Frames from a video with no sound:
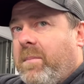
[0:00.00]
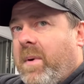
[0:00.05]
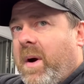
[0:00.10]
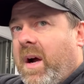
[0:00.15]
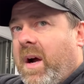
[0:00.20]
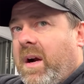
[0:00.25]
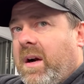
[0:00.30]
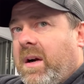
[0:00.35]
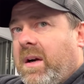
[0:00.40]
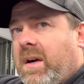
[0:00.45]

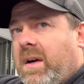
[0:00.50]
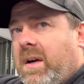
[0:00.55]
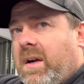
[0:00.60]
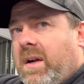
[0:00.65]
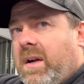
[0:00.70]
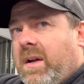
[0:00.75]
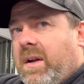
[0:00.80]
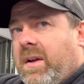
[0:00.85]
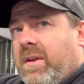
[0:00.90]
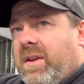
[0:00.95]
but
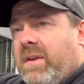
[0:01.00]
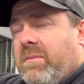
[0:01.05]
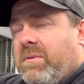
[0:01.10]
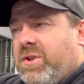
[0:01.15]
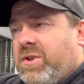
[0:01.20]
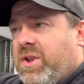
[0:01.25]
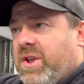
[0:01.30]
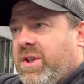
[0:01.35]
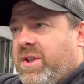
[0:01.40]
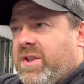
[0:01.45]
there
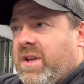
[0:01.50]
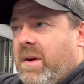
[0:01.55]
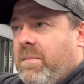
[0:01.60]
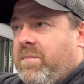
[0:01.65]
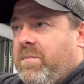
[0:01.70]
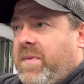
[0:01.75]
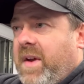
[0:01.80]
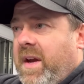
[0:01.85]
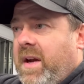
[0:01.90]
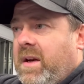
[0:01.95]
was just
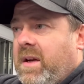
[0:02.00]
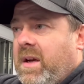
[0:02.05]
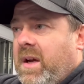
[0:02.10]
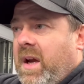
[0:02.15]
something.